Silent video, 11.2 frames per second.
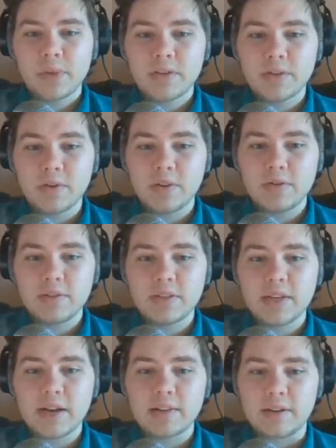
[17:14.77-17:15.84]
So here's the
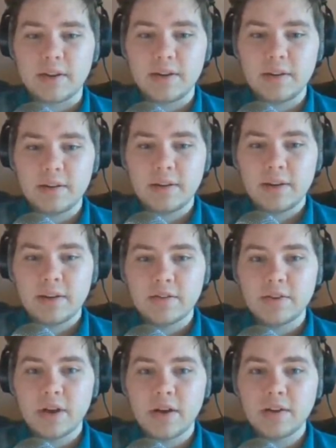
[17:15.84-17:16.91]
stats on it.
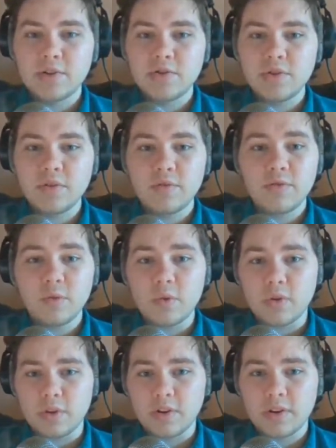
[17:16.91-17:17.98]
There's
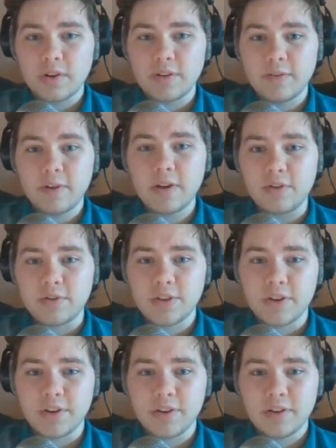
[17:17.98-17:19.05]
104 defenders
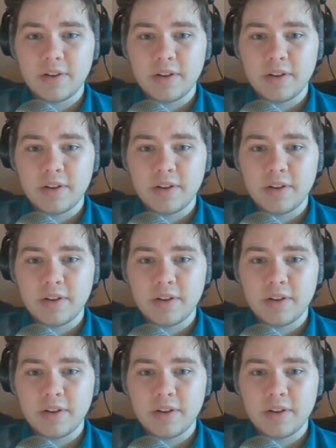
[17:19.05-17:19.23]
here.